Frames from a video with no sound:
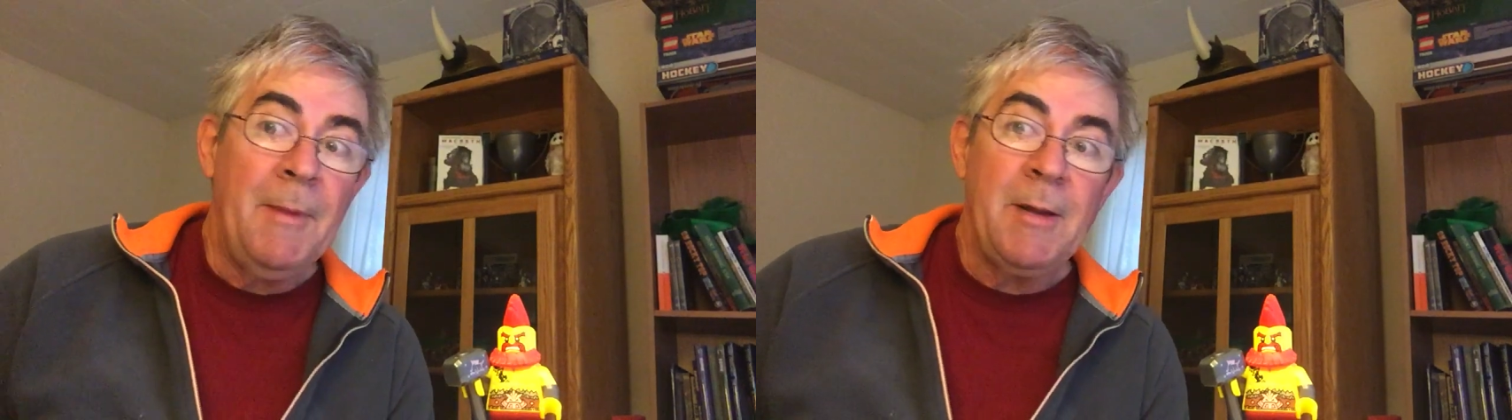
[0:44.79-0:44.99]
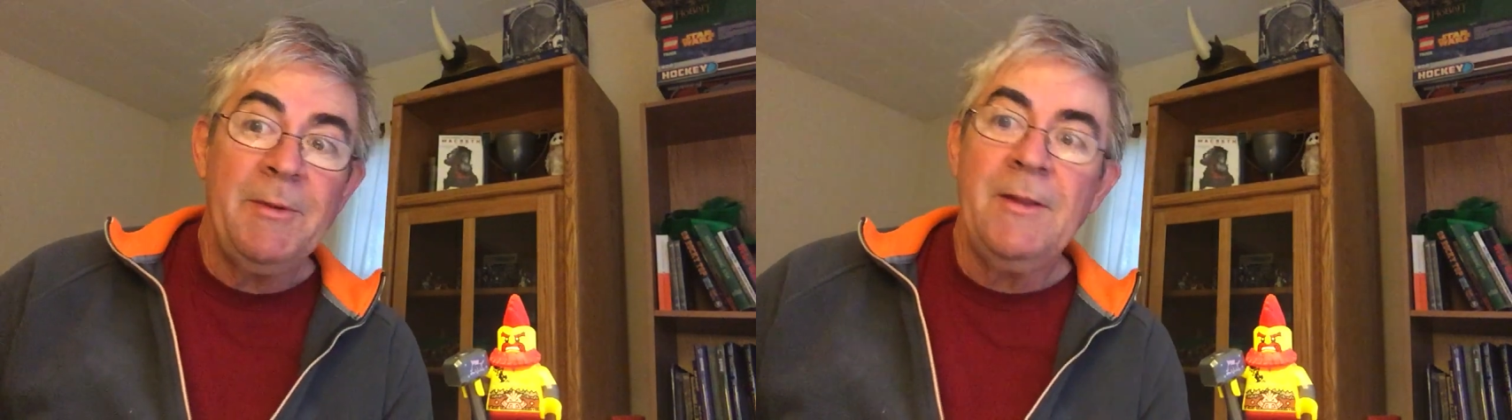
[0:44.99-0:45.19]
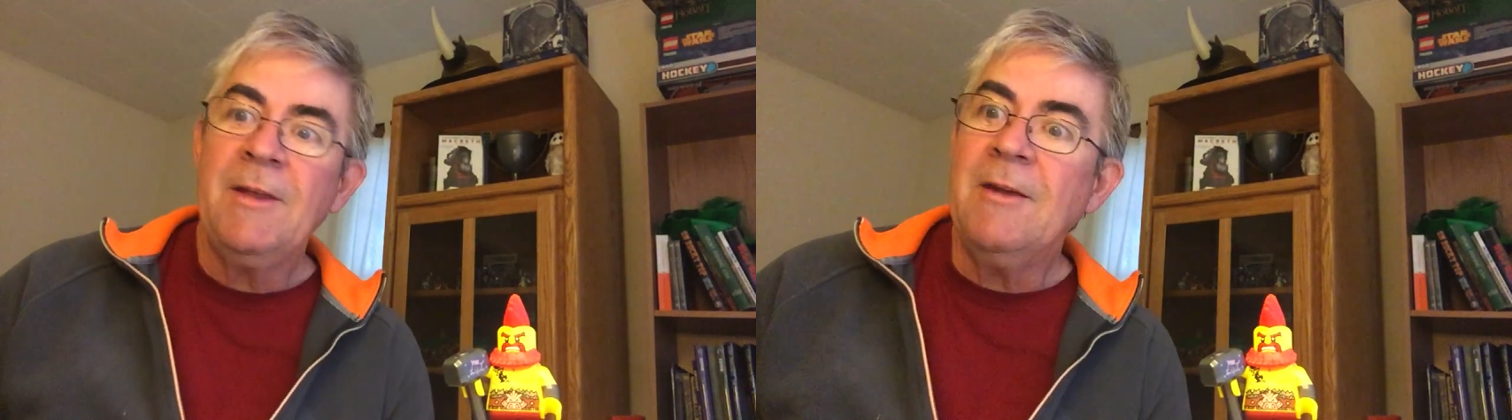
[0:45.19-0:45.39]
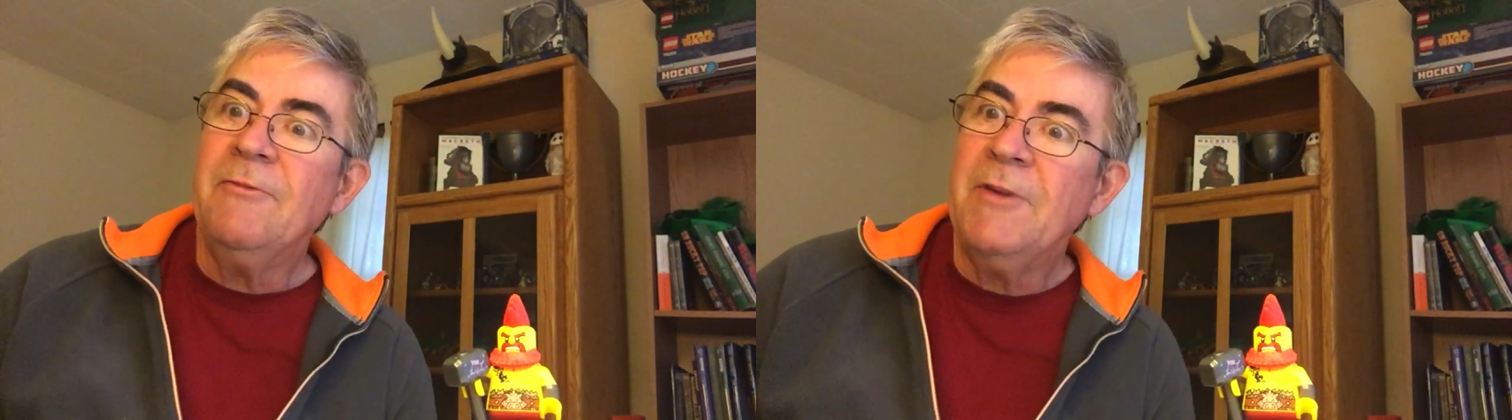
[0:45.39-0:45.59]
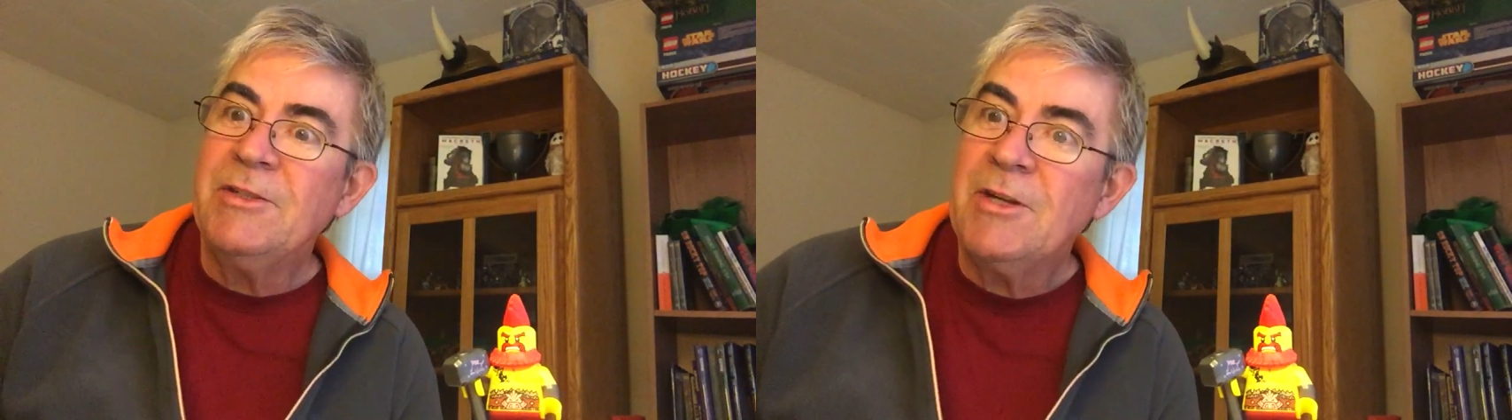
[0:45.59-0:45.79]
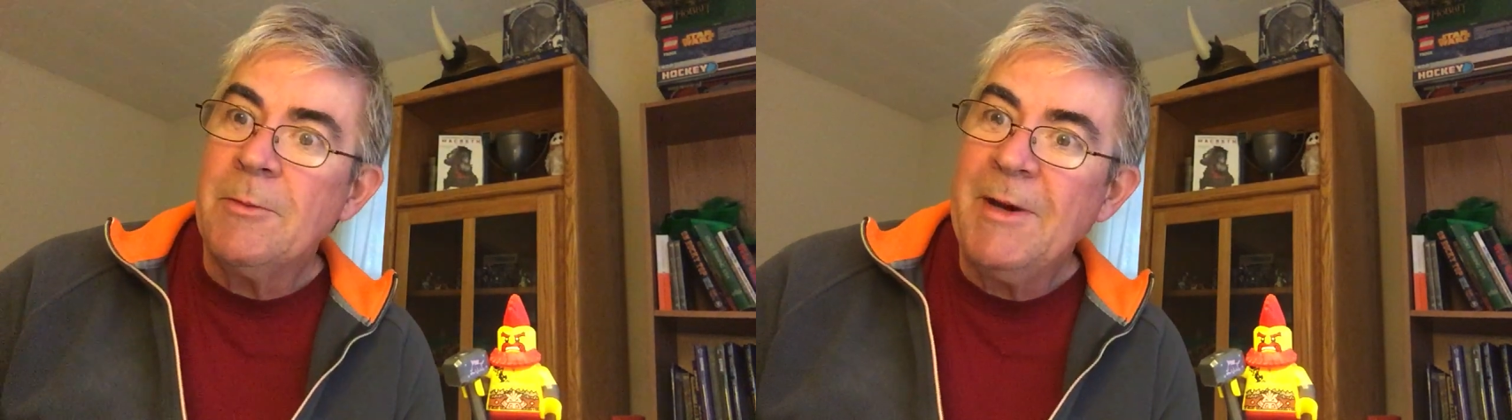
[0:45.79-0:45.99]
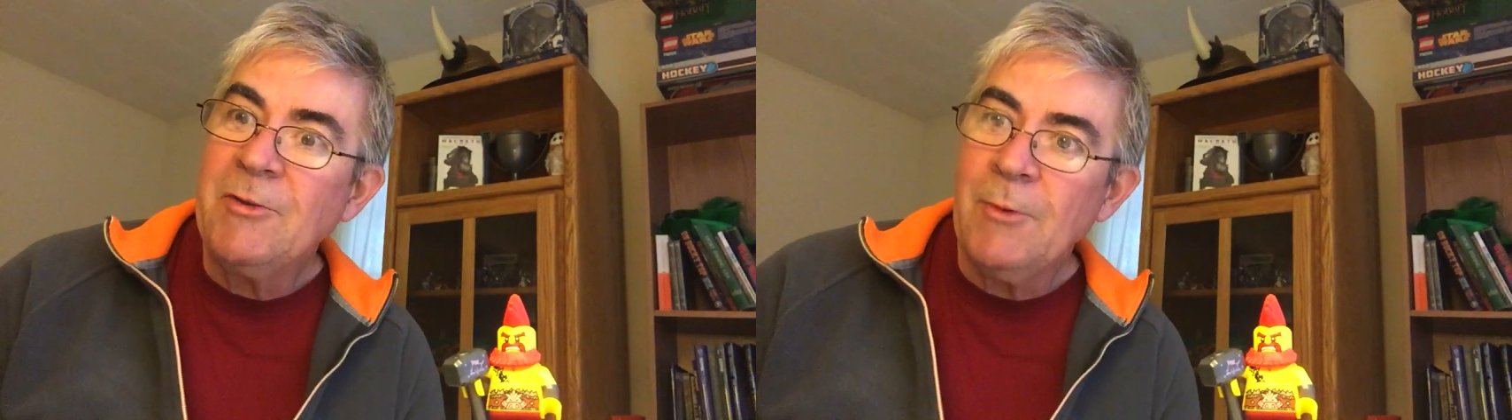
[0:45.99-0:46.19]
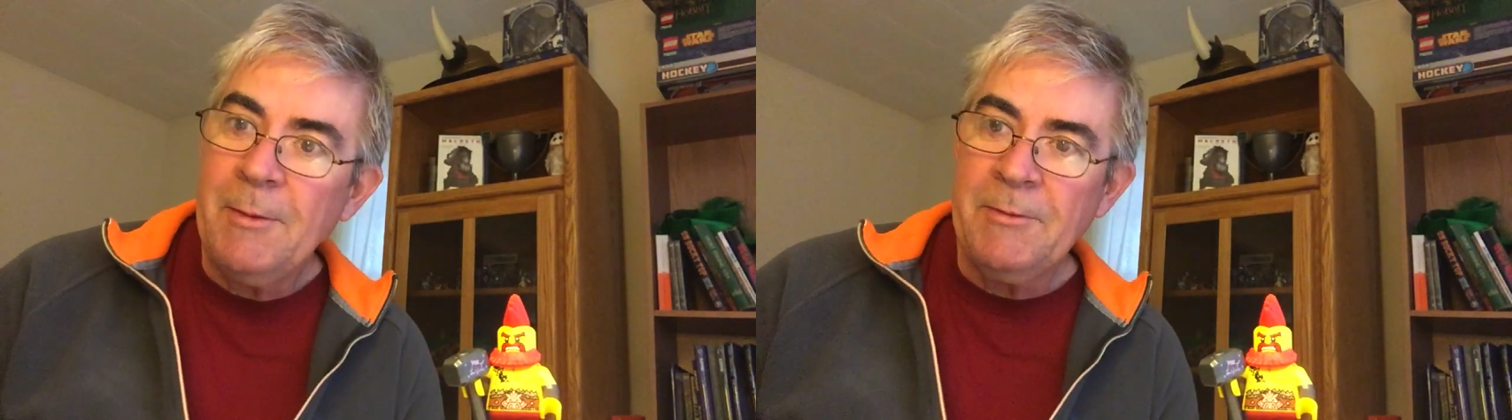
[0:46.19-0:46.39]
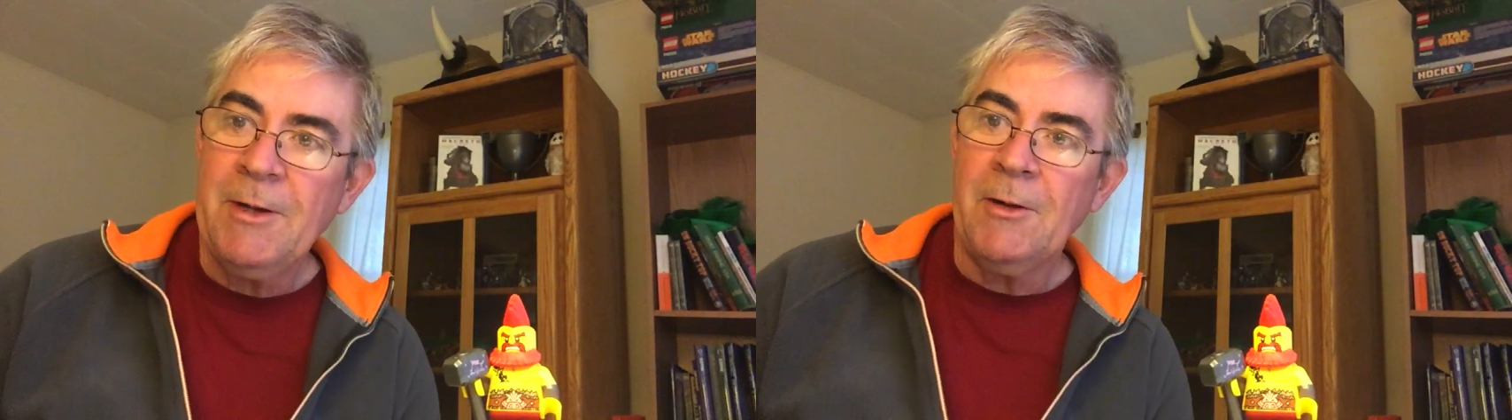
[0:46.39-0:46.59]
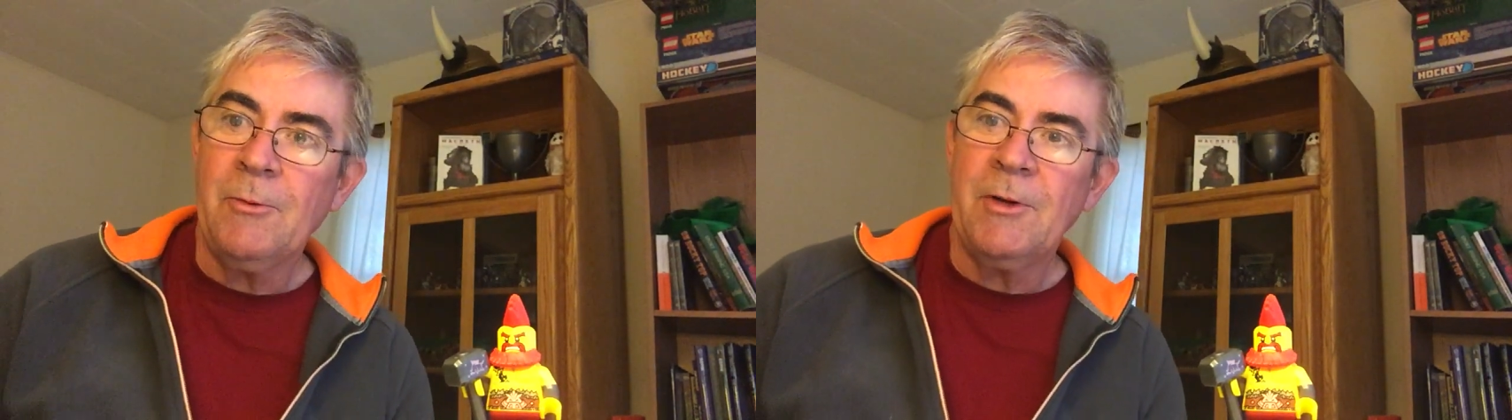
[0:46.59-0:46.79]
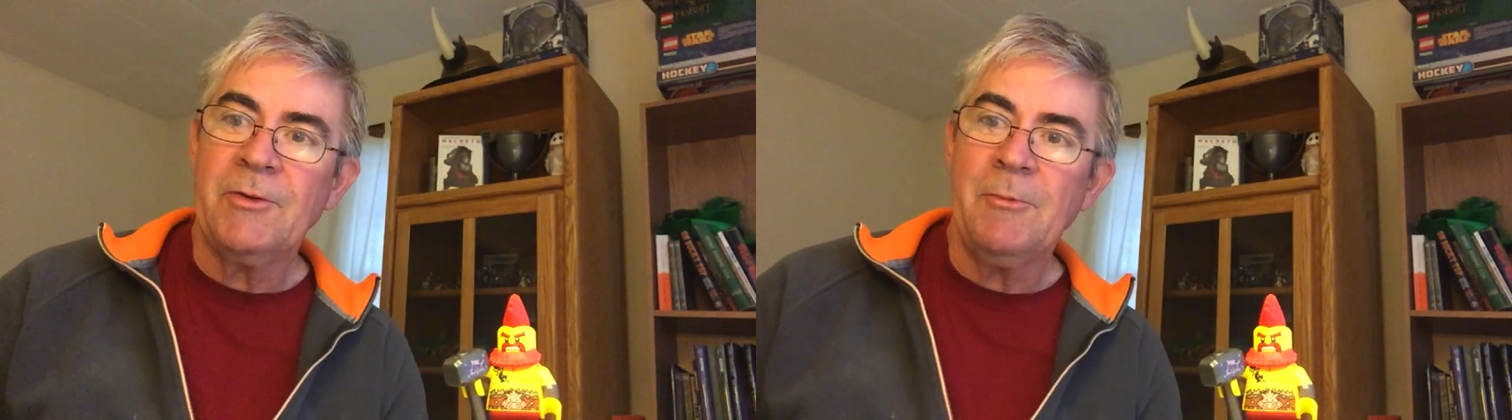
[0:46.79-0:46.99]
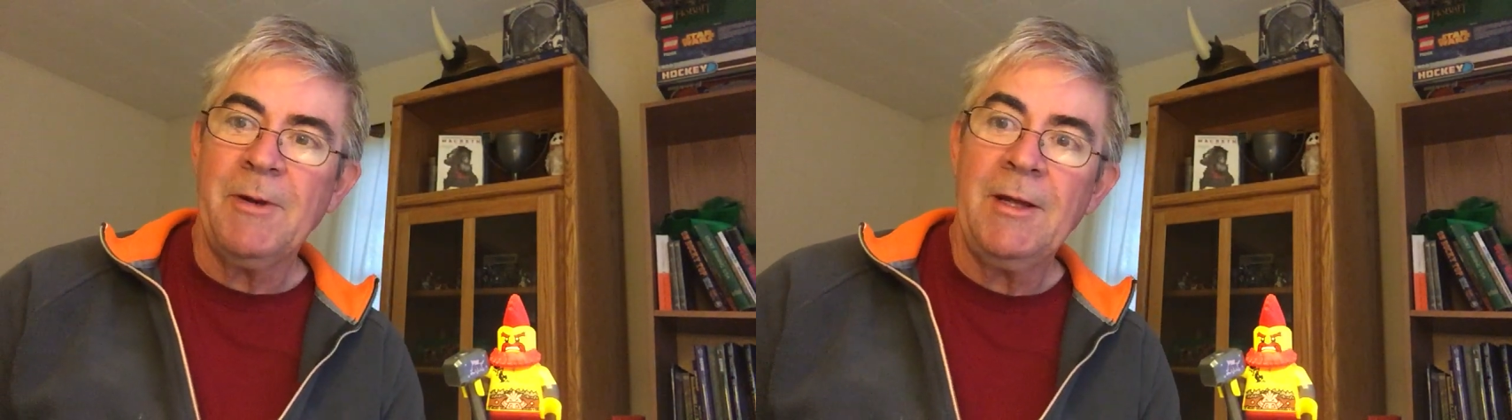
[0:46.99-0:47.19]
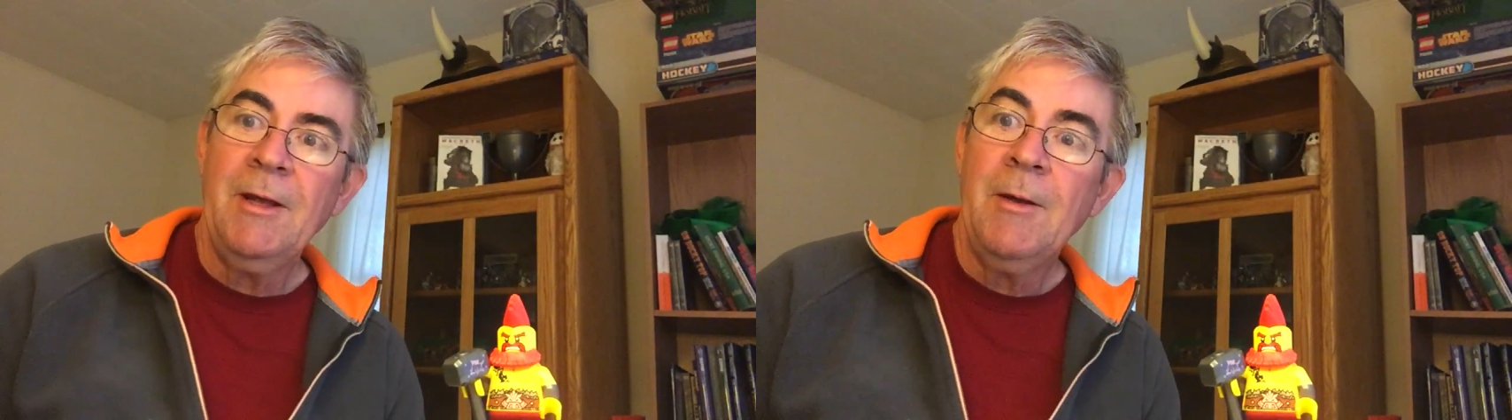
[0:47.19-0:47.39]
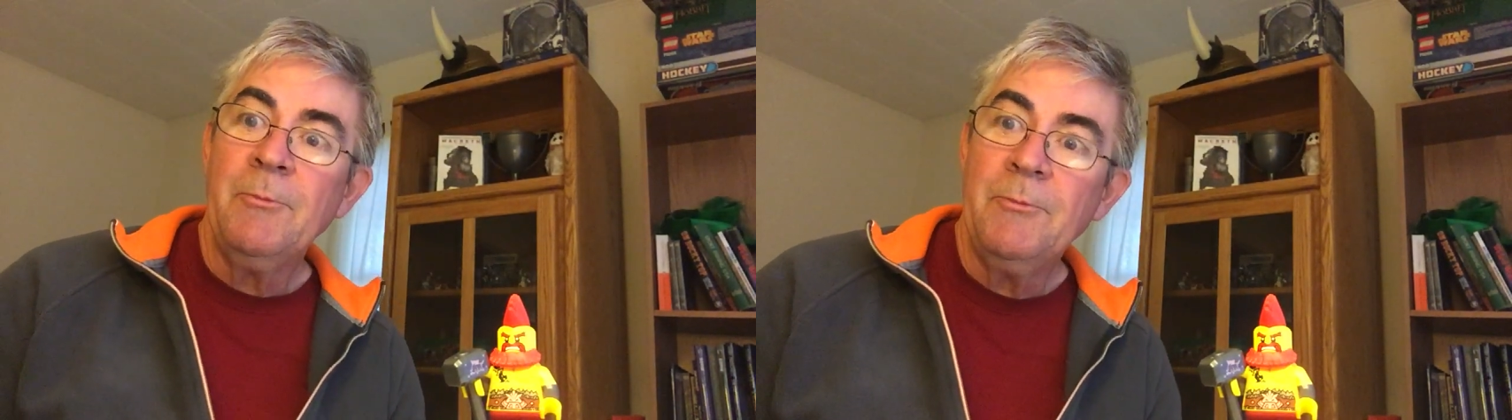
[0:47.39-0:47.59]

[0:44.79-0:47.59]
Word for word: Might have been the invention of the bed swap, you know, where somebody